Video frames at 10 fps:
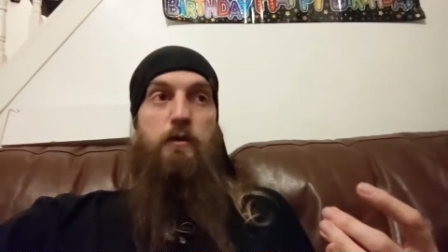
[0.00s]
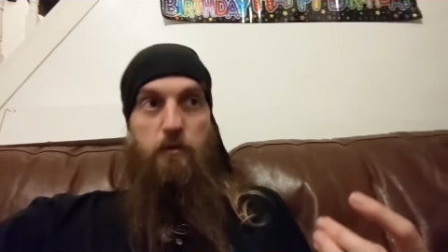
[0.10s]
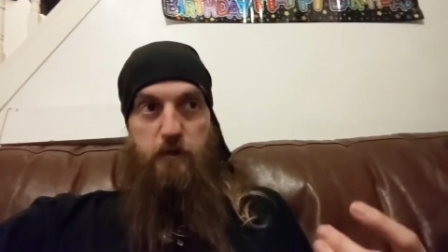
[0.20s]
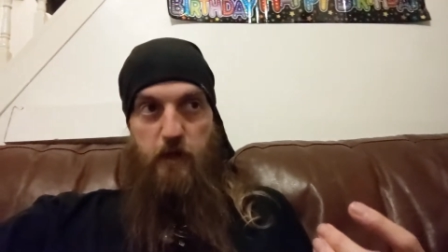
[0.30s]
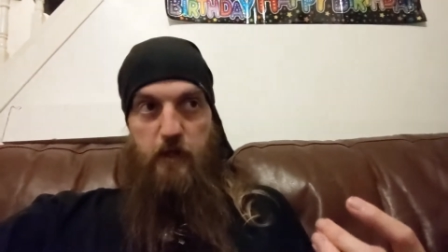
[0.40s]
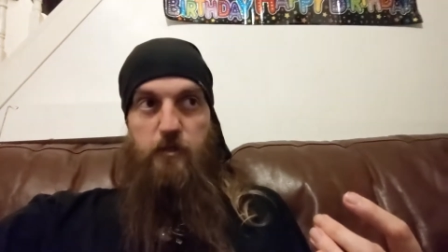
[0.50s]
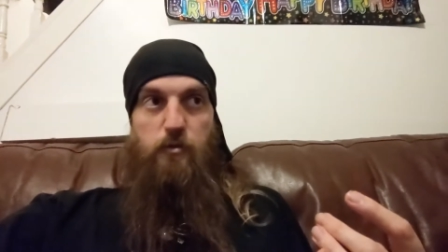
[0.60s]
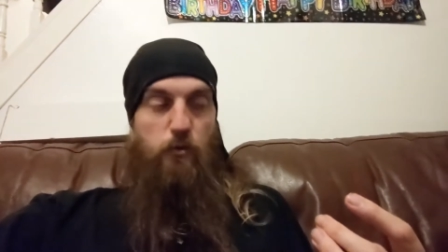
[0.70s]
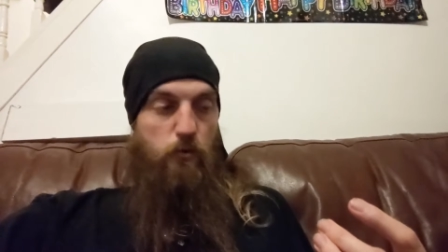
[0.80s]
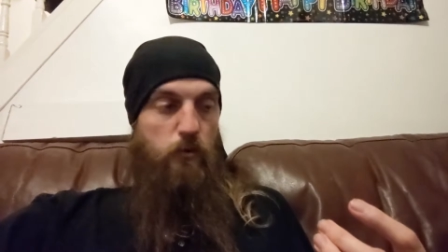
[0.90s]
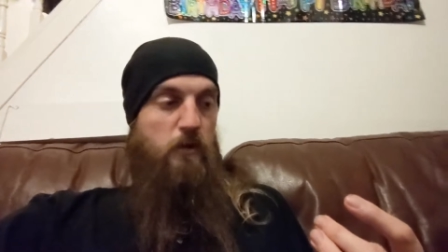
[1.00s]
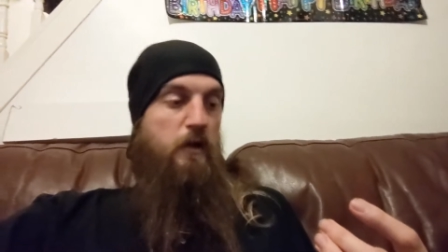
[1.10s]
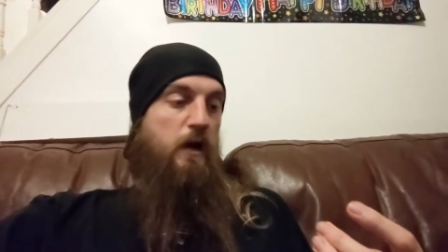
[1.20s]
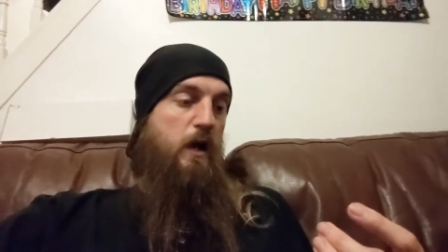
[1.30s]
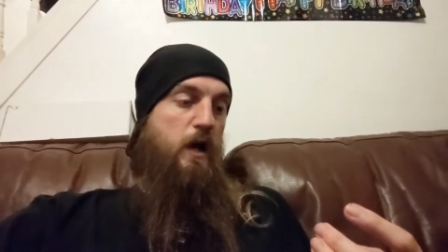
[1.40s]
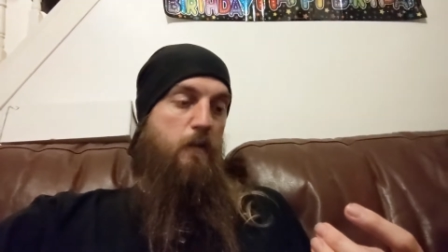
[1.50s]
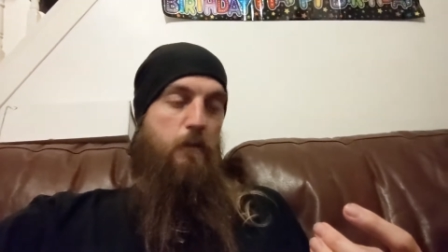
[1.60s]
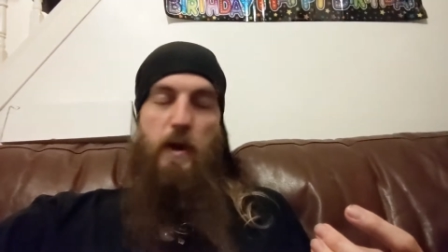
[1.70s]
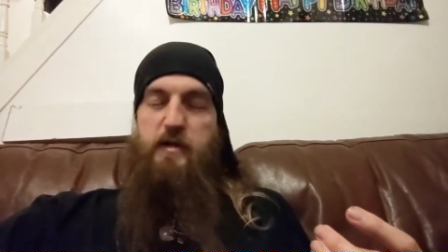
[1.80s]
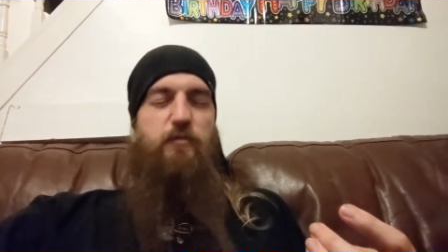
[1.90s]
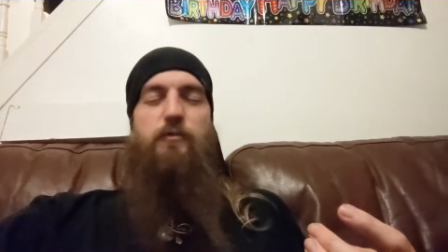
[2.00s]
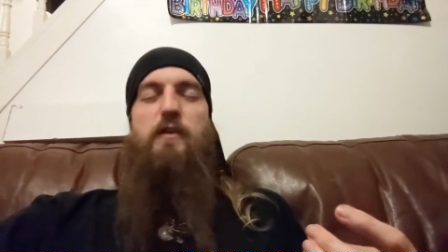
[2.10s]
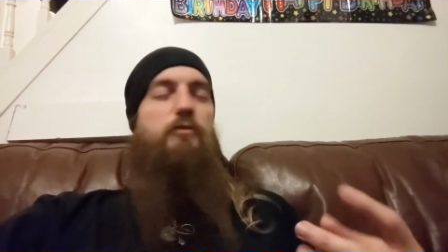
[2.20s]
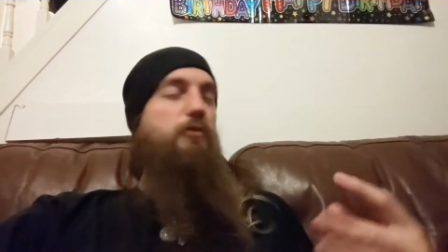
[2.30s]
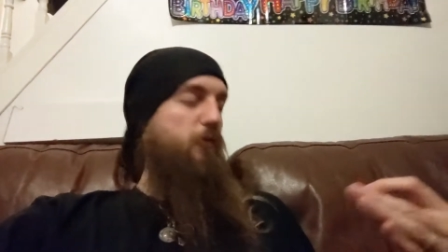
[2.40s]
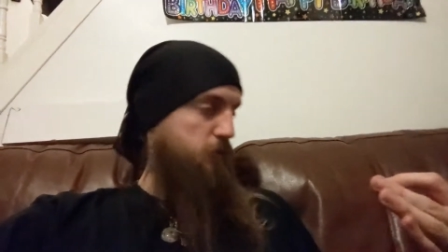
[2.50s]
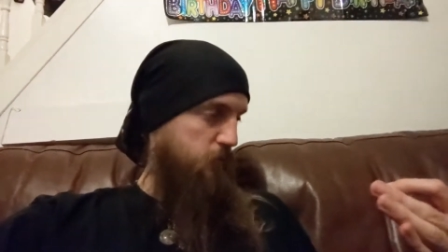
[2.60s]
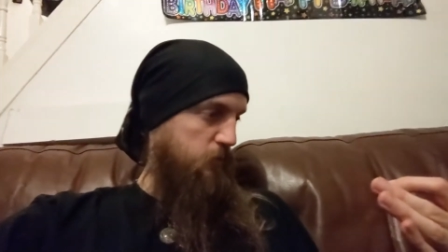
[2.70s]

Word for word: okay, cool, uh, back to fifth,